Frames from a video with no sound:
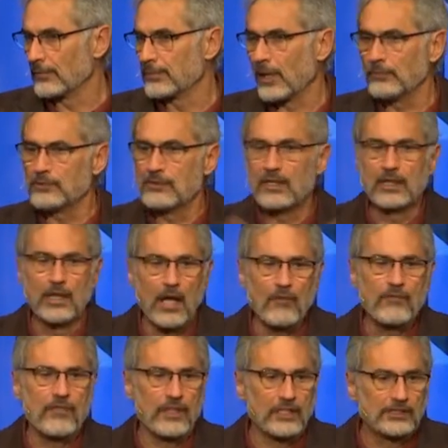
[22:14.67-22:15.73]
The problem is we
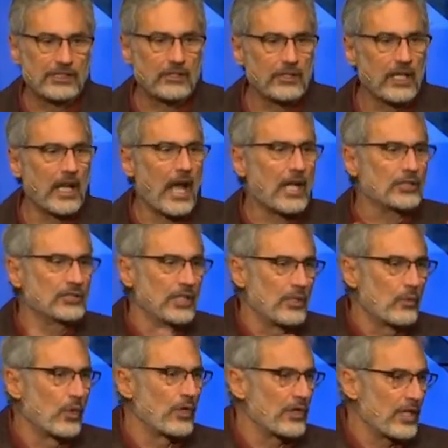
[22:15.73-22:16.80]
love things that are actually
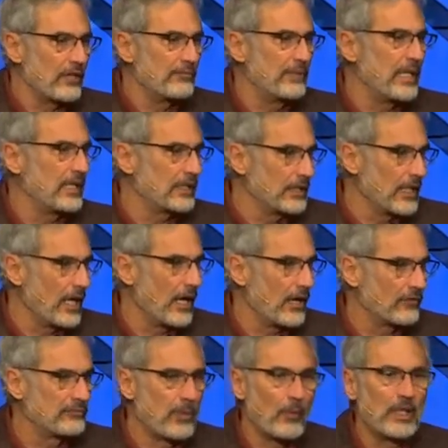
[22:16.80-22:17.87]
worthy of being
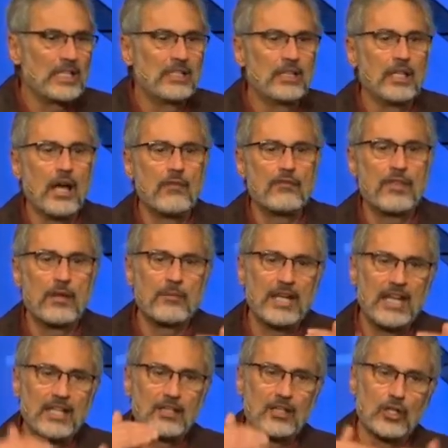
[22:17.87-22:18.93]
loved, but we love them
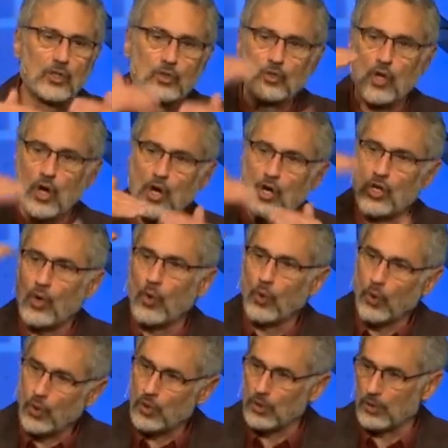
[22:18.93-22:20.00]
in the wrong
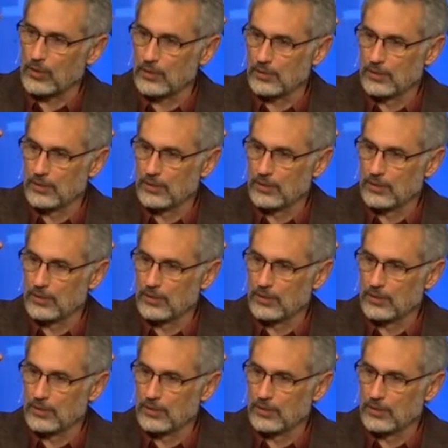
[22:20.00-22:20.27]
order.